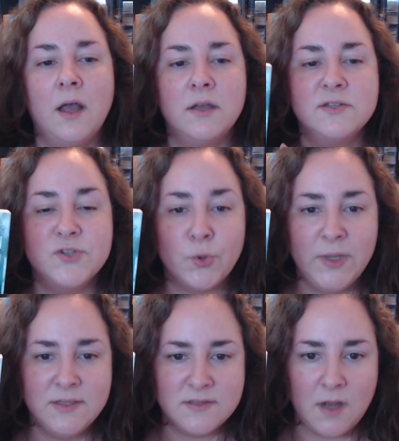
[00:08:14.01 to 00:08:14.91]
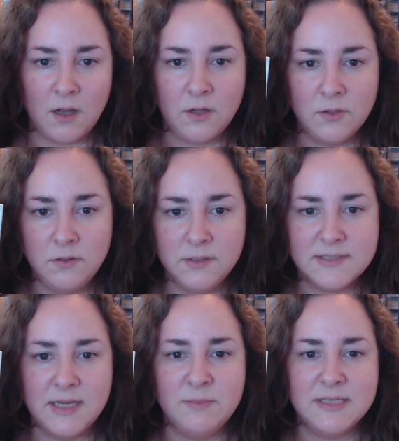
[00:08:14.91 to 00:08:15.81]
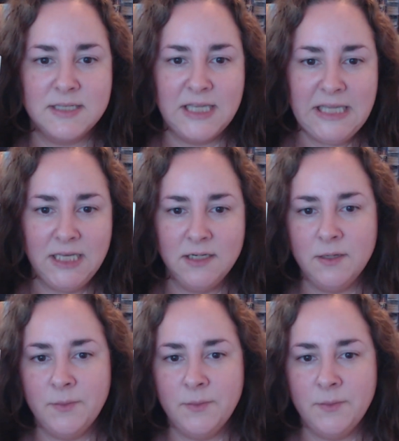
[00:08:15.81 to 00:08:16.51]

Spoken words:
Serene's uncle. His name is Keen,